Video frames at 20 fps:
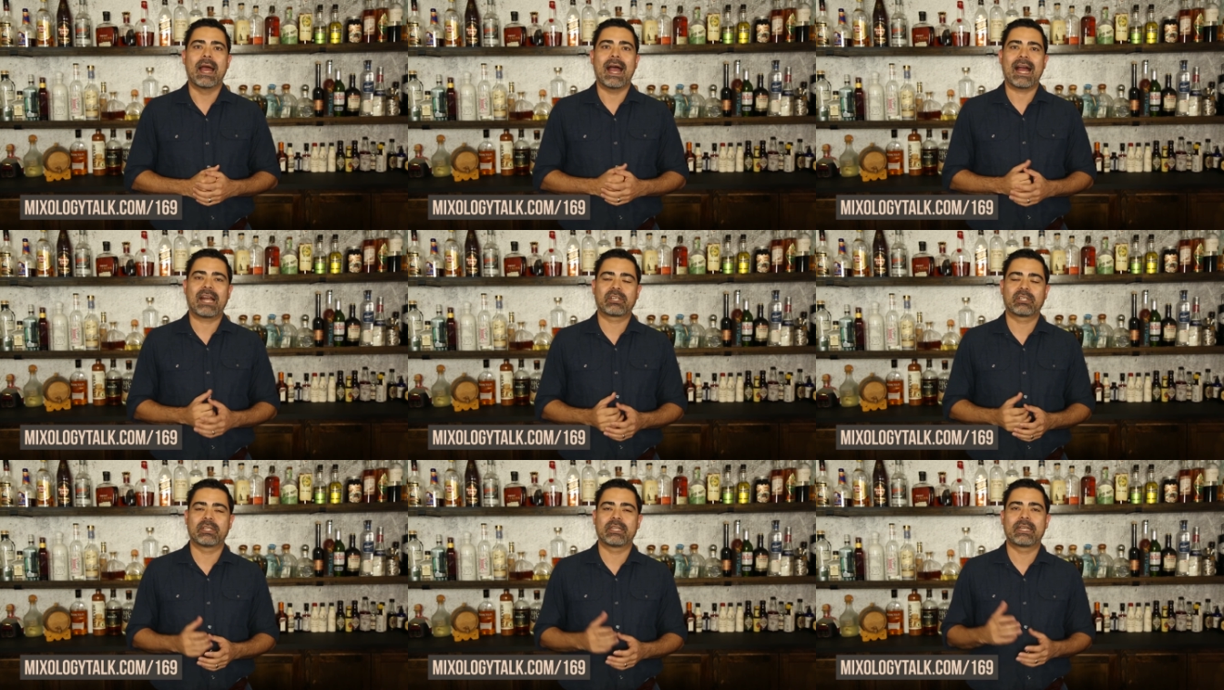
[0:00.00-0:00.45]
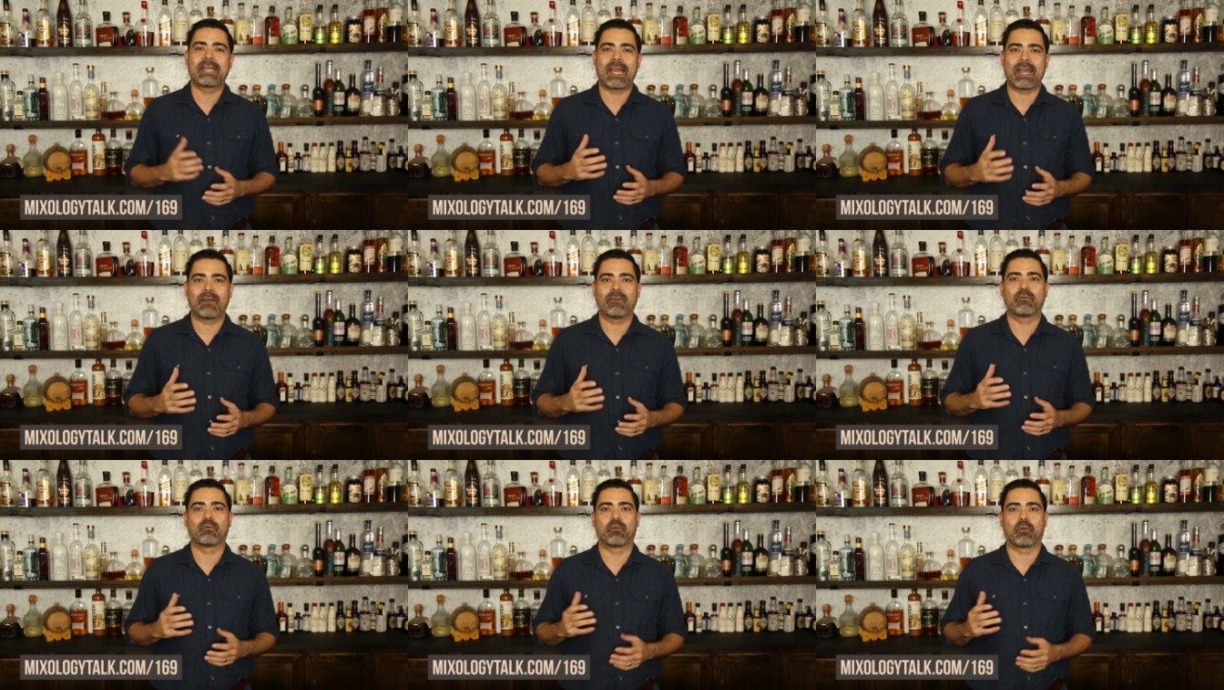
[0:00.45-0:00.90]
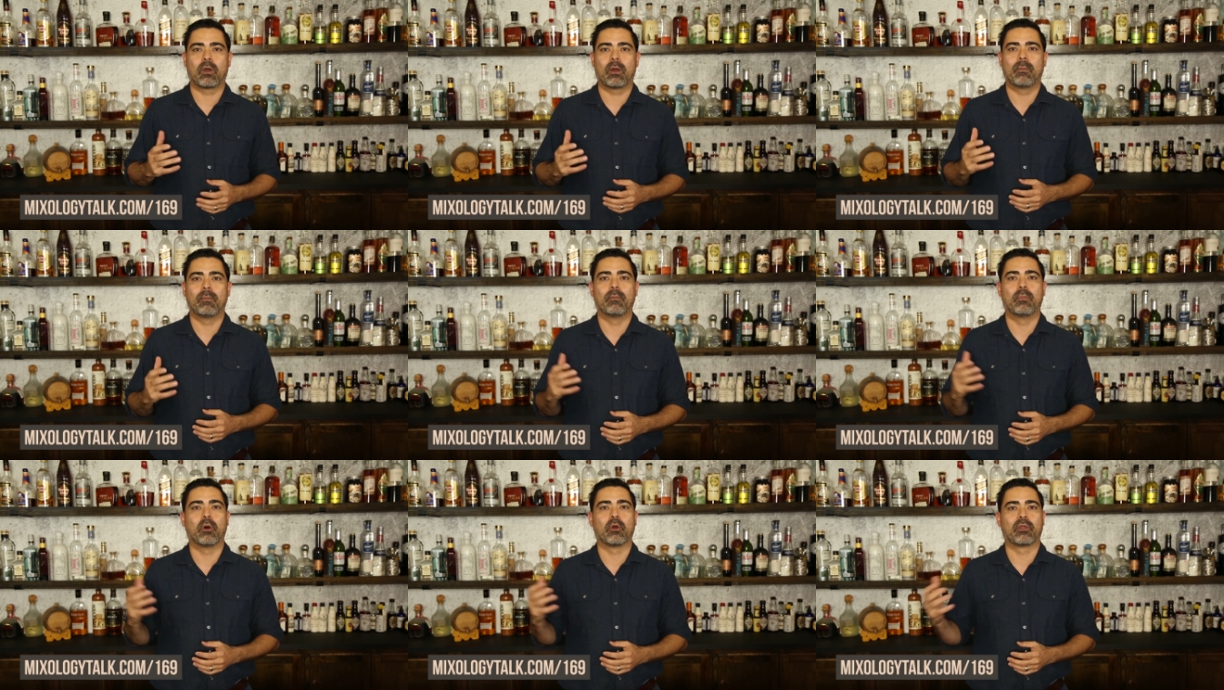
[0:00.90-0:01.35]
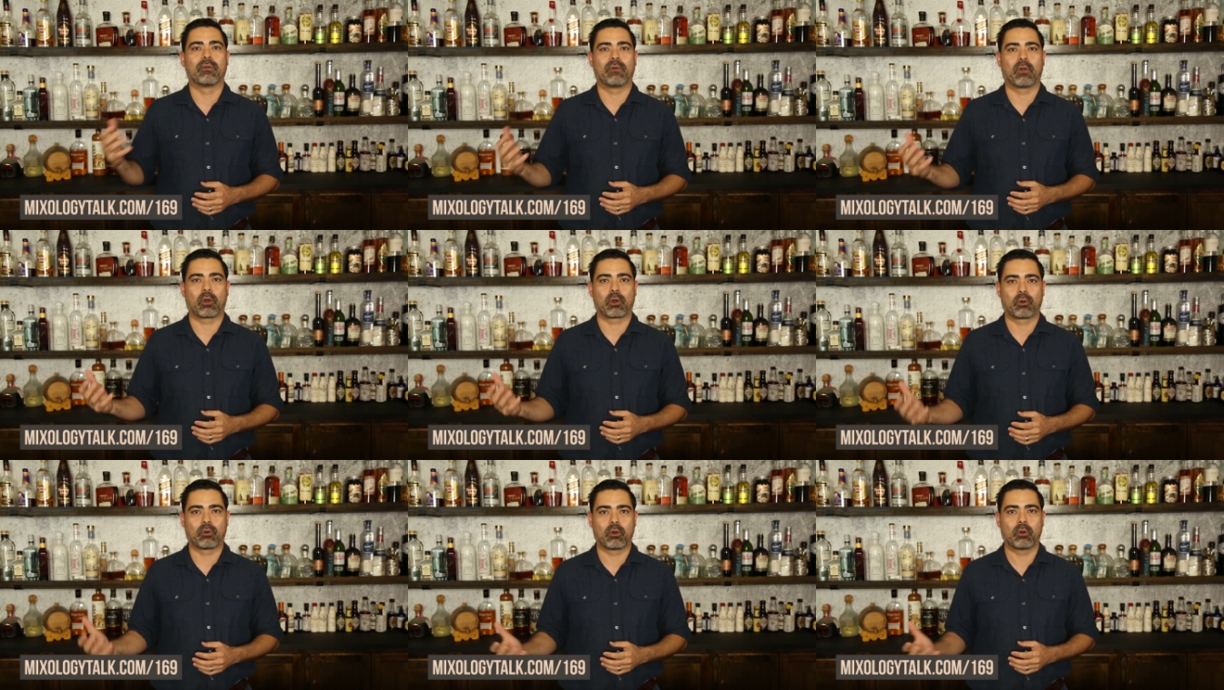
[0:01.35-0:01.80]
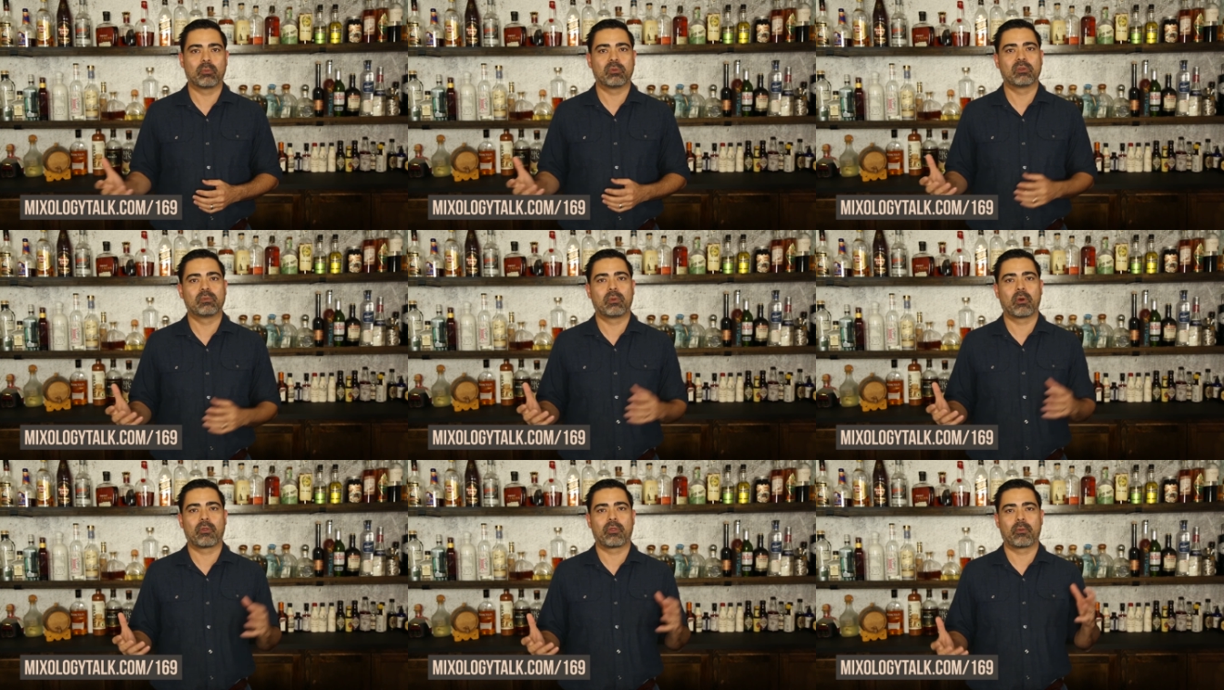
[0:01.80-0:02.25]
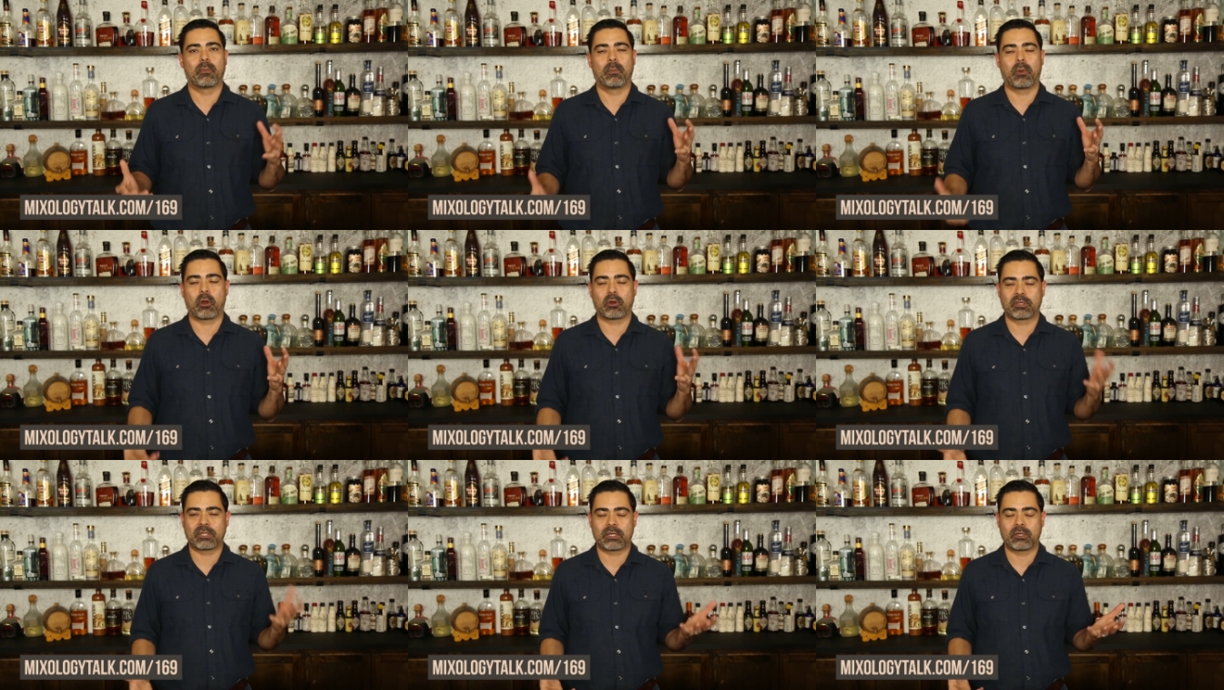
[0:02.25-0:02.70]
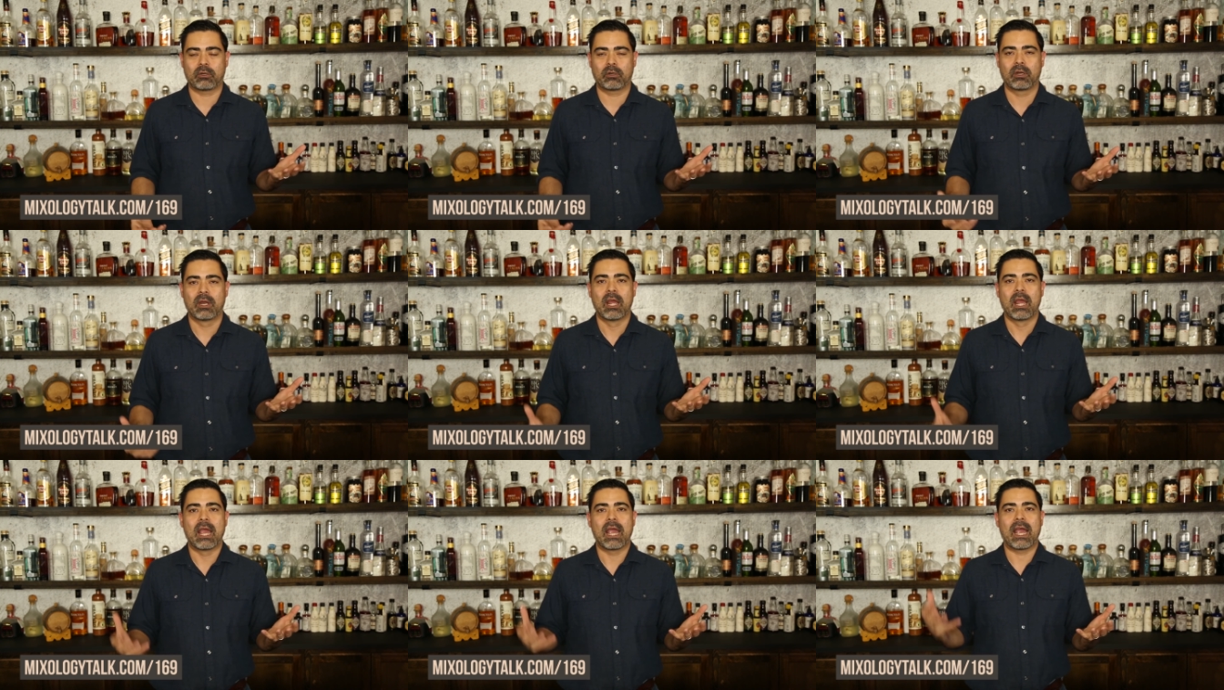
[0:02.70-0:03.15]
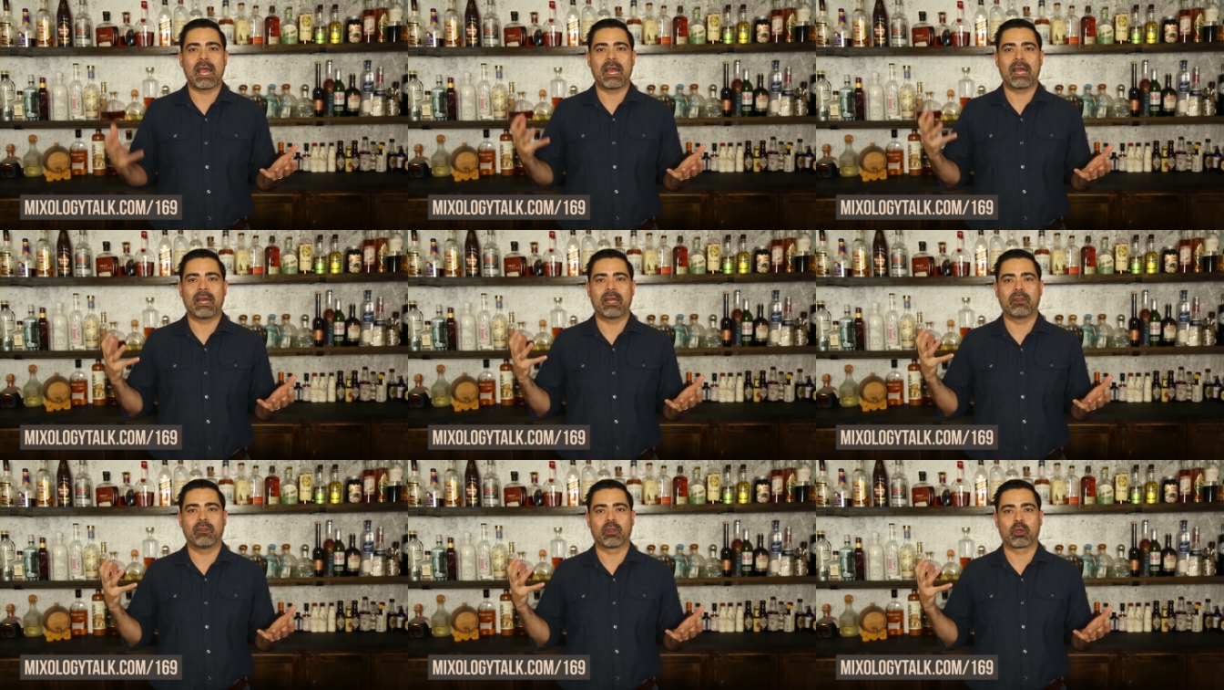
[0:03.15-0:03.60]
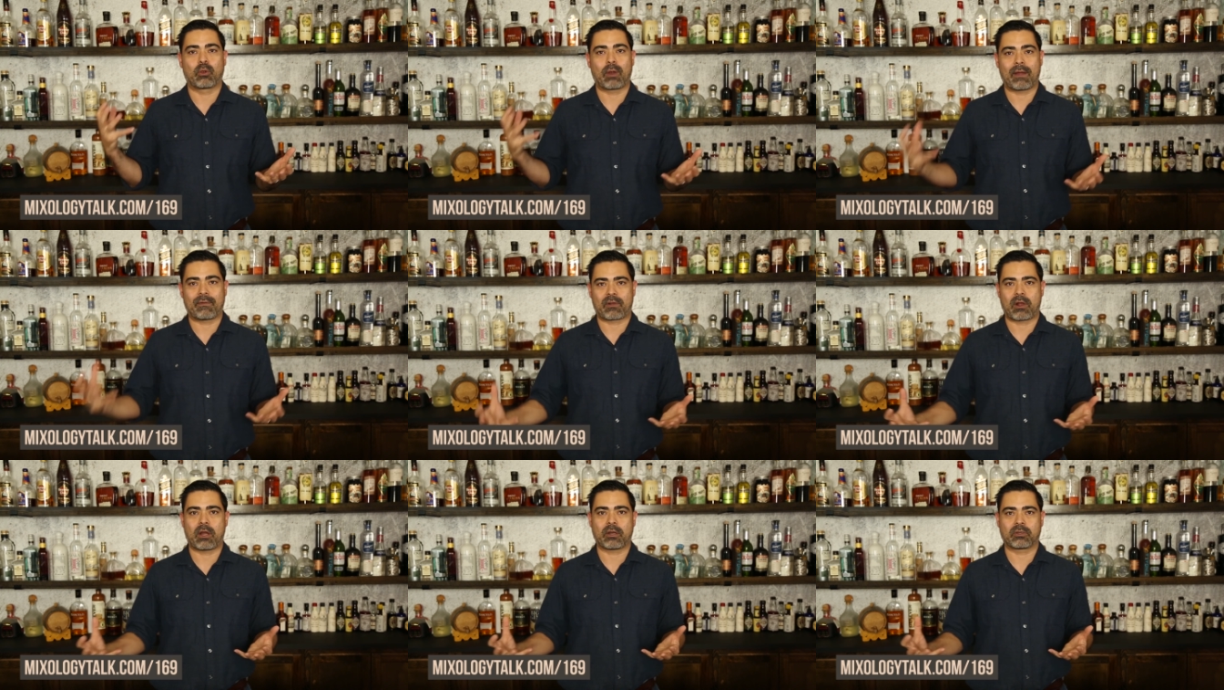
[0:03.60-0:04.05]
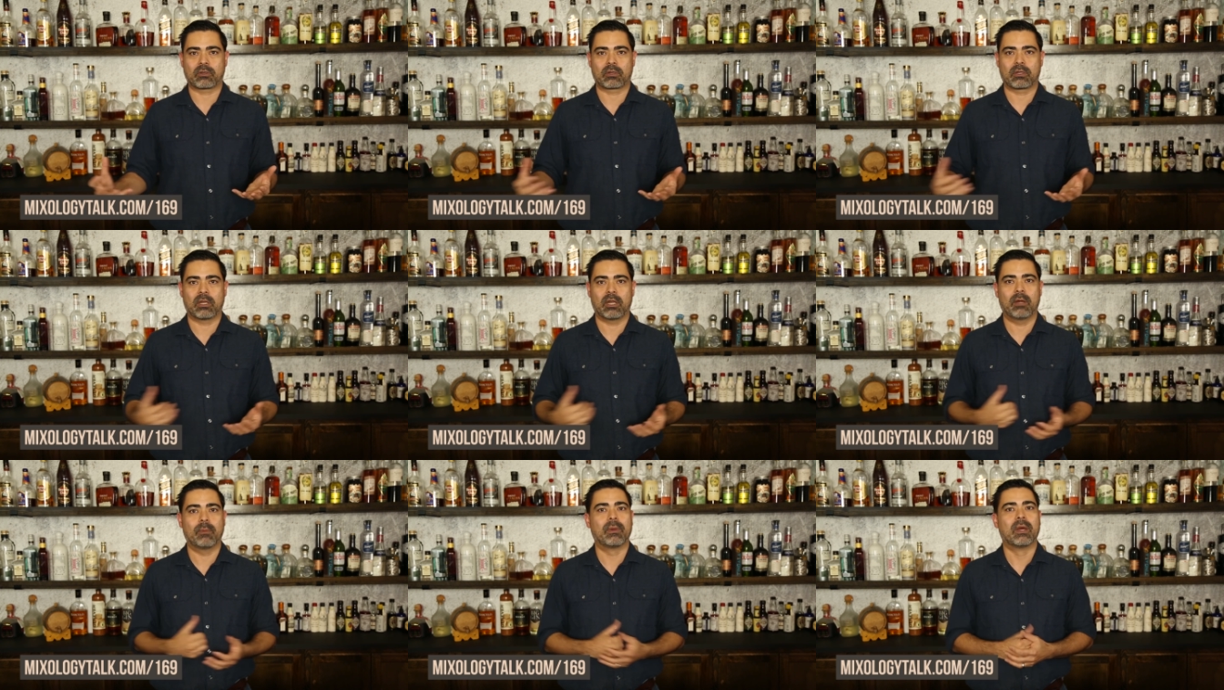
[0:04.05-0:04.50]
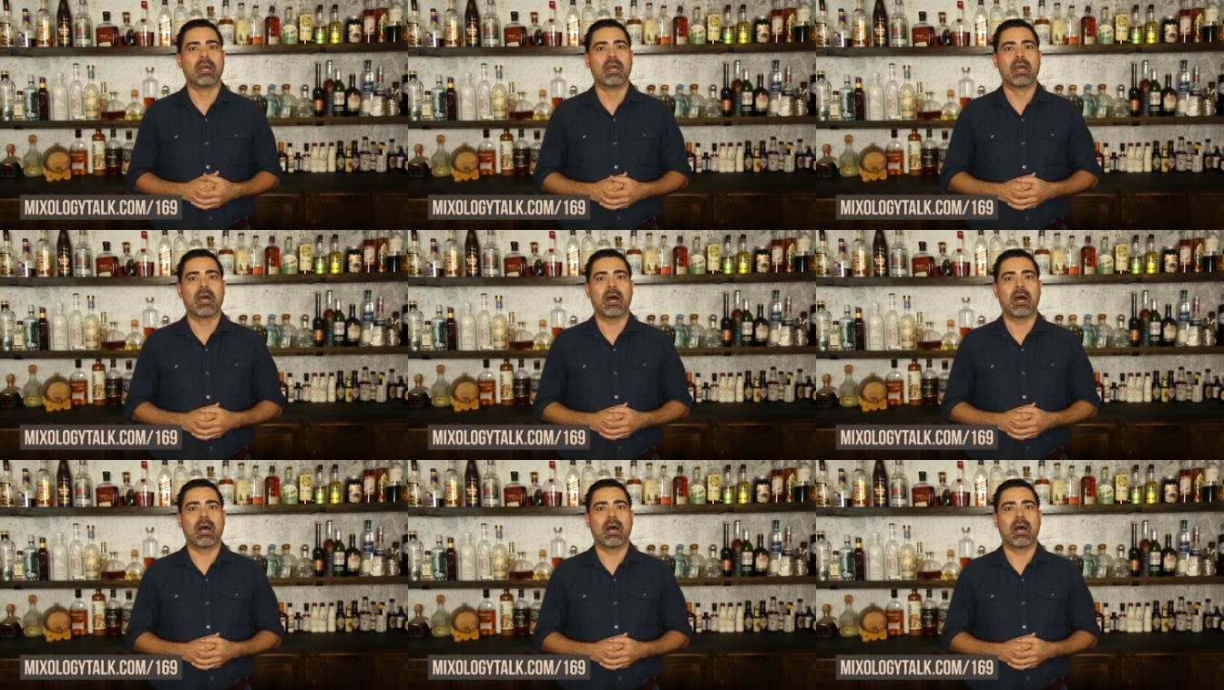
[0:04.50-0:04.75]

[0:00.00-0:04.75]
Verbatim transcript: actually came from both of our groups, both the bartender and the Craft Cocktail Club.